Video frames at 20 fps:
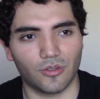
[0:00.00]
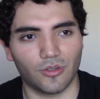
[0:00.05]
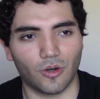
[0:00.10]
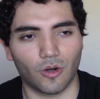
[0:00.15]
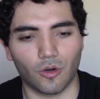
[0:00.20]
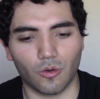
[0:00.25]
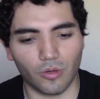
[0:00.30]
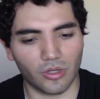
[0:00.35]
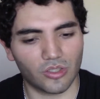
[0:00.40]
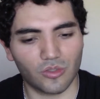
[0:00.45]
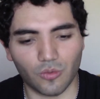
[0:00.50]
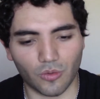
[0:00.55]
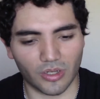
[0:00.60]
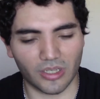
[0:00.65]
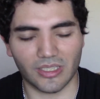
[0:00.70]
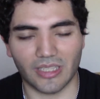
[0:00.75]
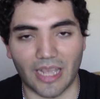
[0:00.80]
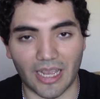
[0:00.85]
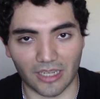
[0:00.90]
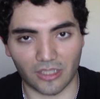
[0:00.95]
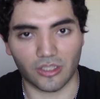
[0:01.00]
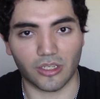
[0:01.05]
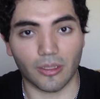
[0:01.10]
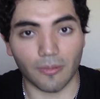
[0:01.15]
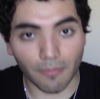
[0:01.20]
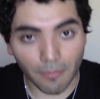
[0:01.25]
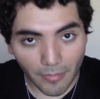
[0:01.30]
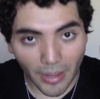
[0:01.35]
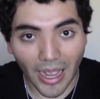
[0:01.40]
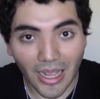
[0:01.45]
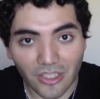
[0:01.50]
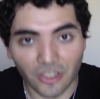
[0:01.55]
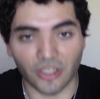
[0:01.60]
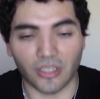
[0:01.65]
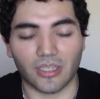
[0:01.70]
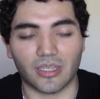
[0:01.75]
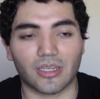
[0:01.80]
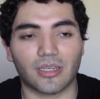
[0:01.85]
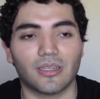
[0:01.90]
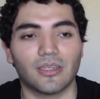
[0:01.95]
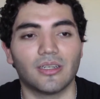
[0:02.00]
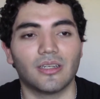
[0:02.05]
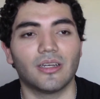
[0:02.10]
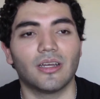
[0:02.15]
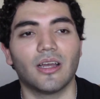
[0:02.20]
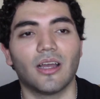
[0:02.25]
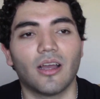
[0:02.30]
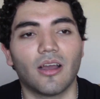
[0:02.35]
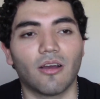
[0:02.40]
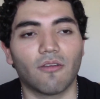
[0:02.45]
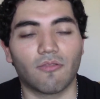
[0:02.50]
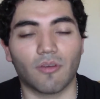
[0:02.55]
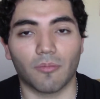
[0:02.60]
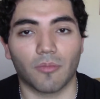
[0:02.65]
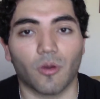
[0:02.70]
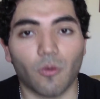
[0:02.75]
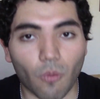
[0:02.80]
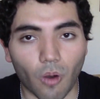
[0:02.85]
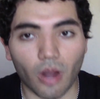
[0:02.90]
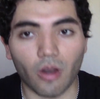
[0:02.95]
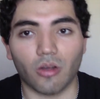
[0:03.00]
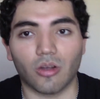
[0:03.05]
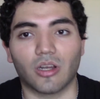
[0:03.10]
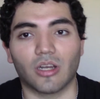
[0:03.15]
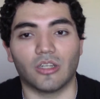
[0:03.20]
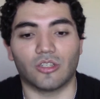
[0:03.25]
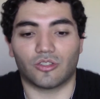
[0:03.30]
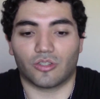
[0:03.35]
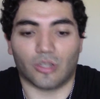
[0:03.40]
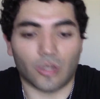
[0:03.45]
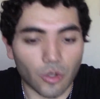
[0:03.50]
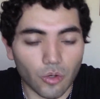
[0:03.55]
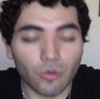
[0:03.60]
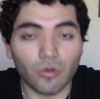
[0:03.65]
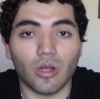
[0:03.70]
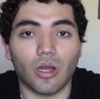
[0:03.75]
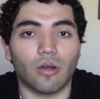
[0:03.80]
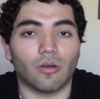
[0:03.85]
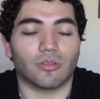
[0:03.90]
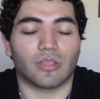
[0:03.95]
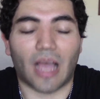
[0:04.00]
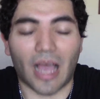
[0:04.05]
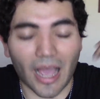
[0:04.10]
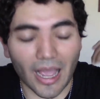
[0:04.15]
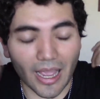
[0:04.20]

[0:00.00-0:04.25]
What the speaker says: or which one is actually magic from the Wano Country? Who knows?